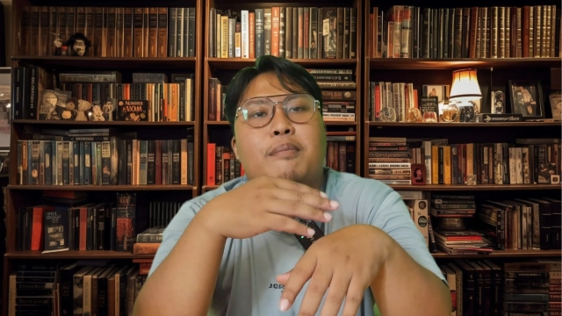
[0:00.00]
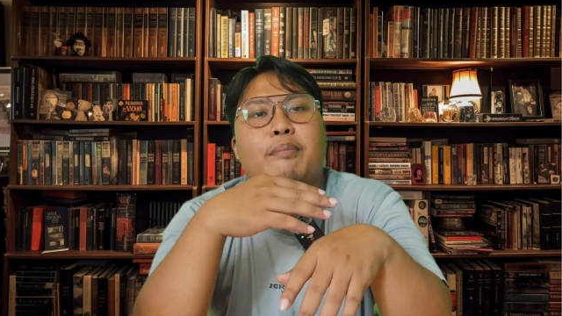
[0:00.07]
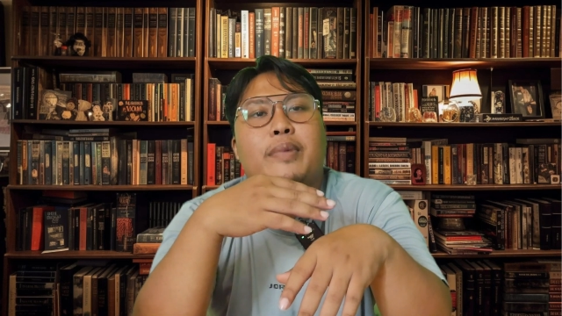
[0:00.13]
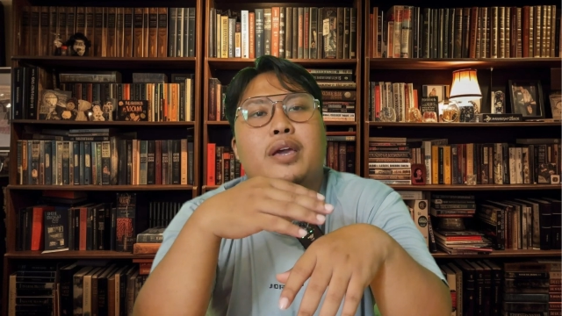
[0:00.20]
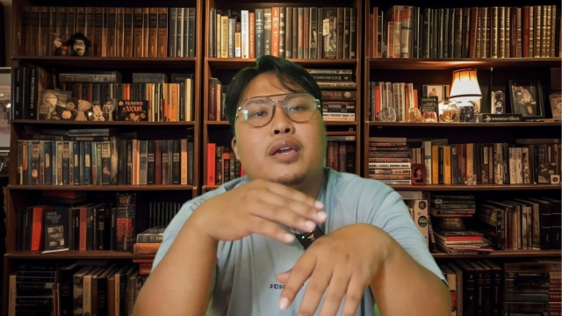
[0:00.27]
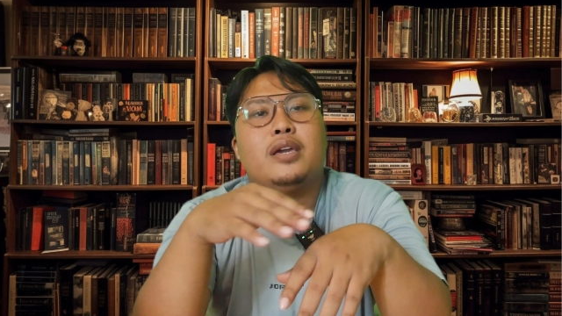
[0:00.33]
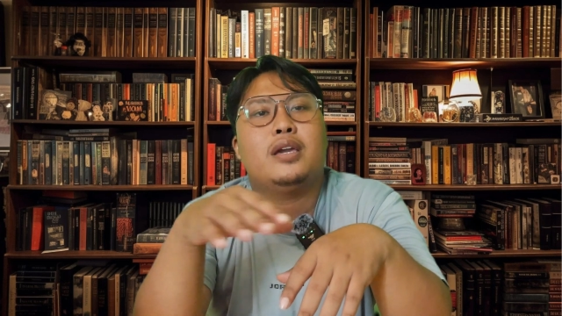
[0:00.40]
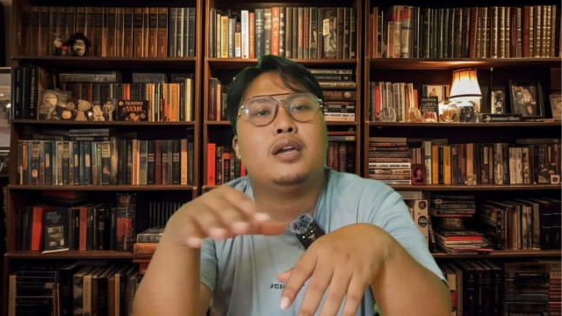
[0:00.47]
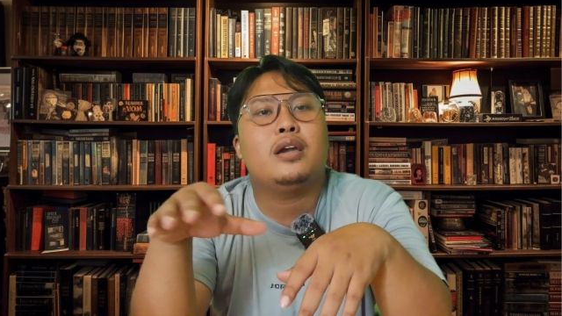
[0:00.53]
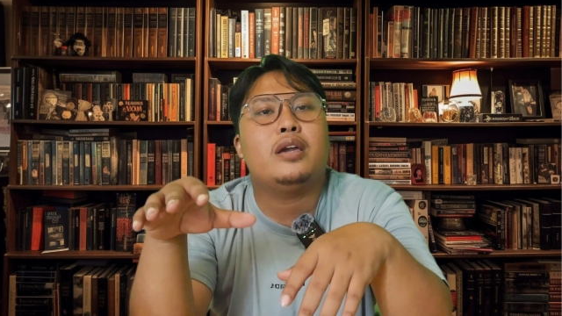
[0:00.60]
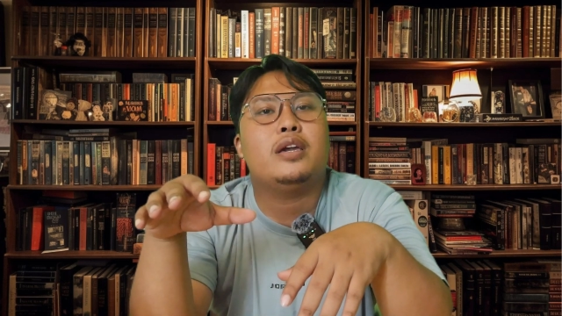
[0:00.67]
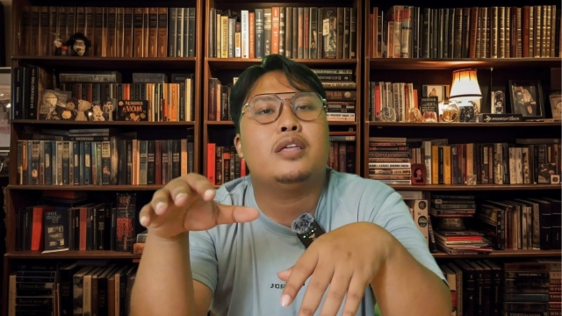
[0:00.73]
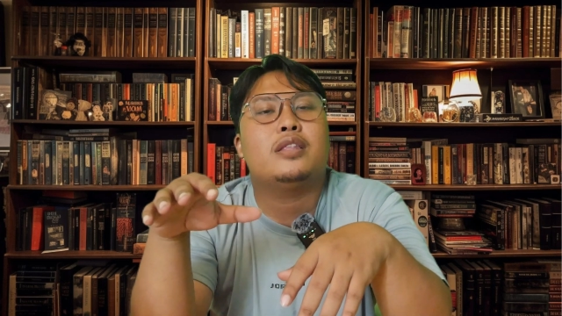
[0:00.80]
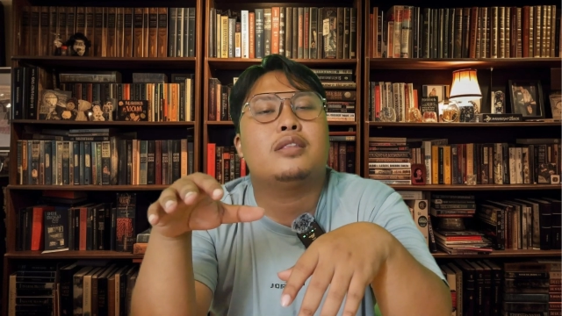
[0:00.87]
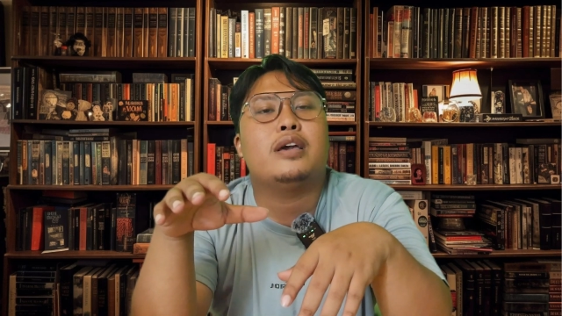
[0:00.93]
making
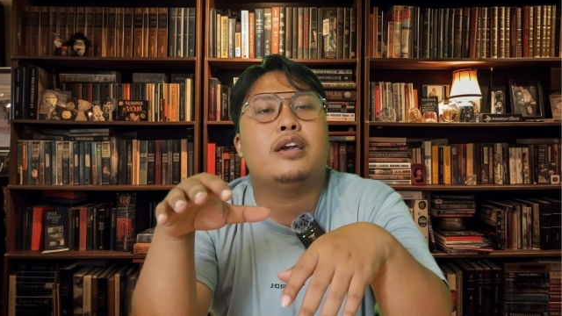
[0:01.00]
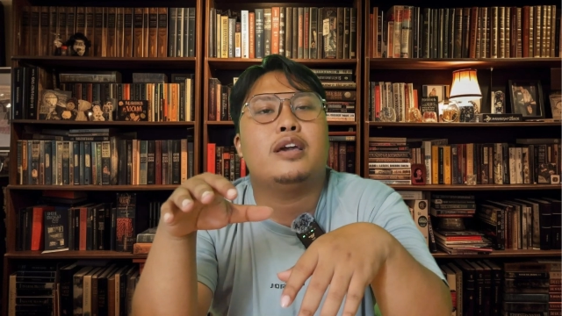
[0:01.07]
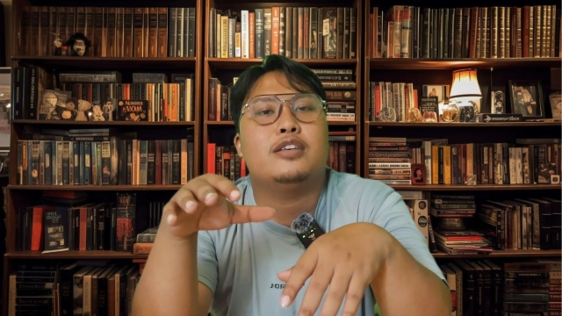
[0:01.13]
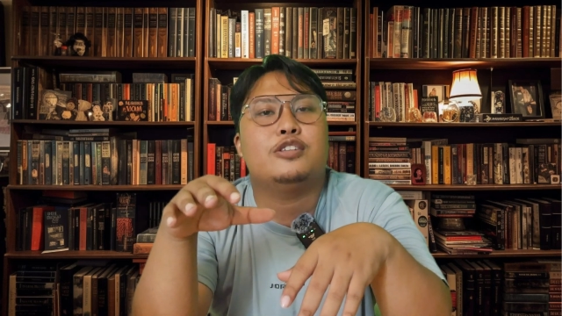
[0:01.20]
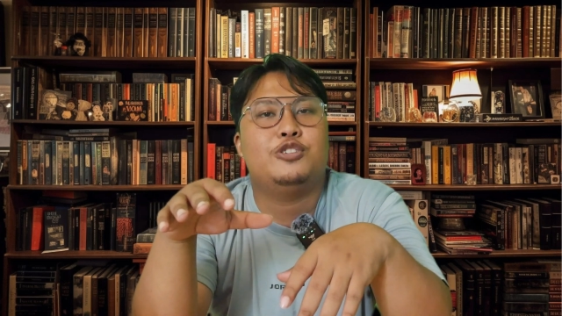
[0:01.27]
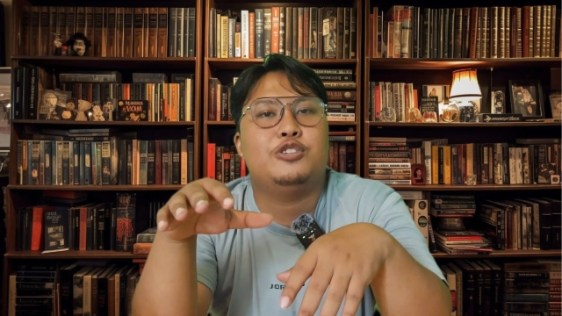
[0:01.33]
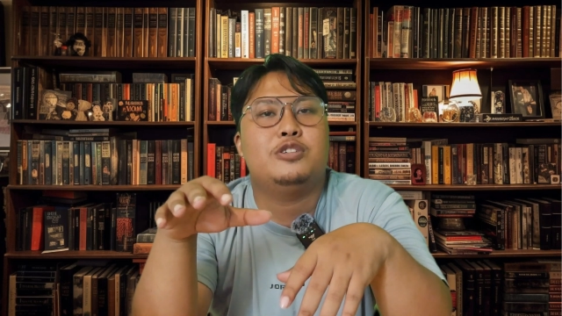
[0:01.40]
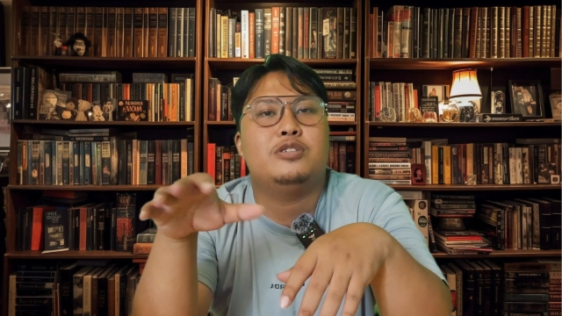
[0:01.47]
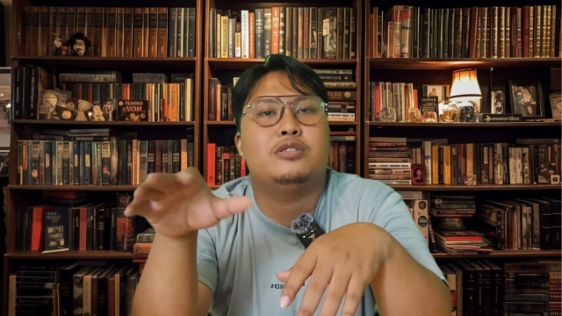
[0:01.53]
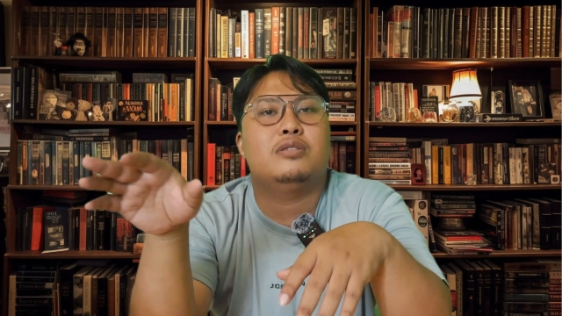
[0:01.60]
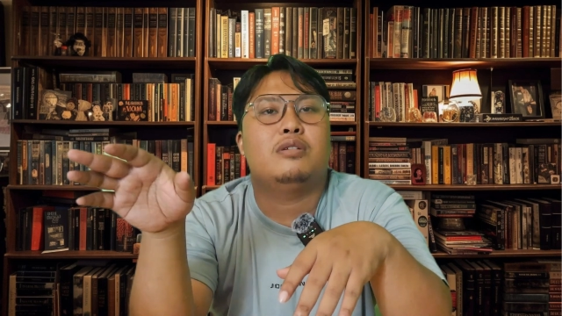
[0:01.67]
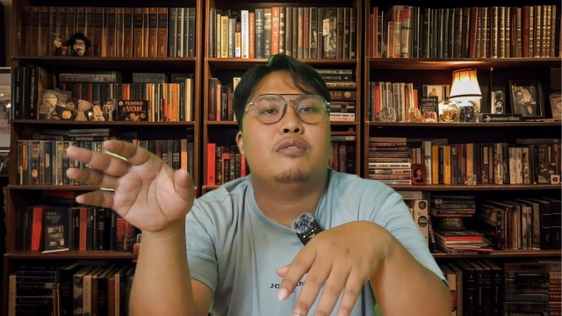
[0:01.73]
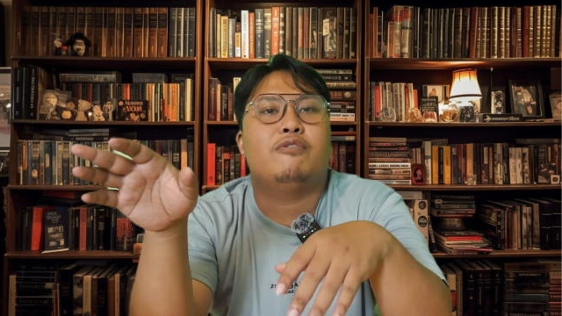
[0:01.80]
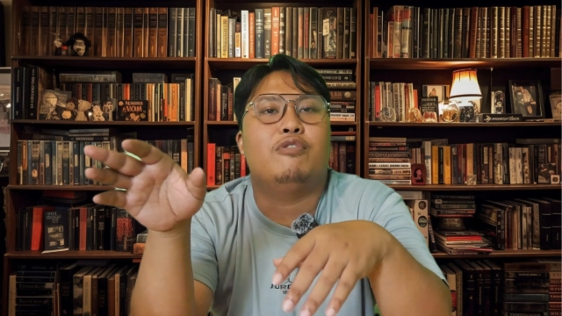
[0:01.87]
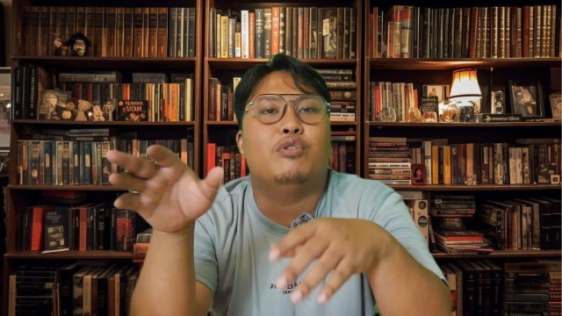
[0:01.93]
it easier